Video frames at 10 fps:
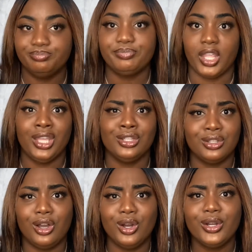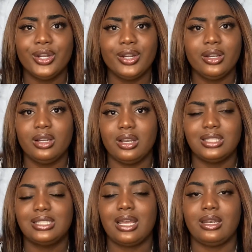in longer.
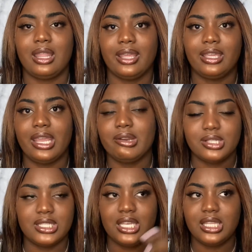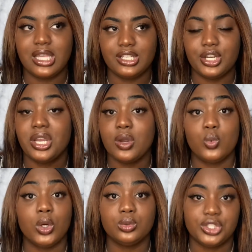It's not like guaranteed that your hair
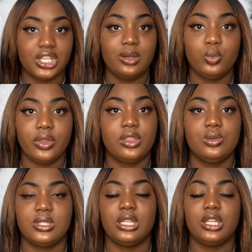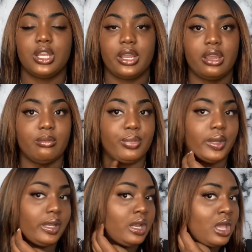won't shed with you sealing your hair.
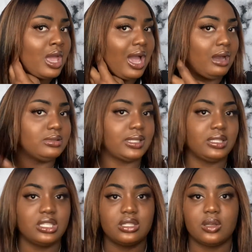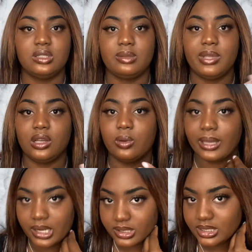But I was like, this is going to be a quick
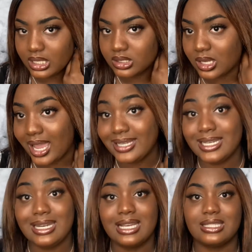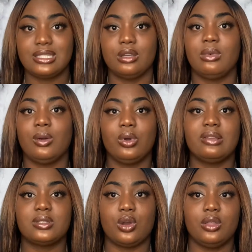hairstyle, so I did not seal my
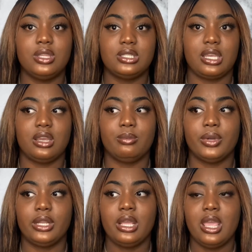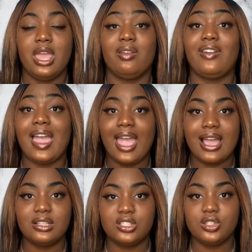wefts on this hair. But if I
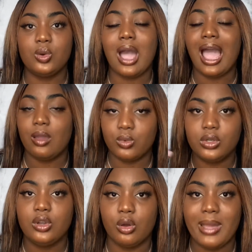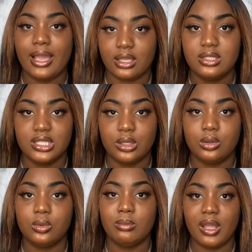had to, I would go back and
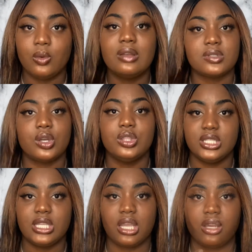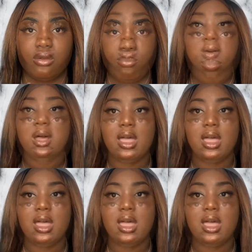seal my wefts on this hair. So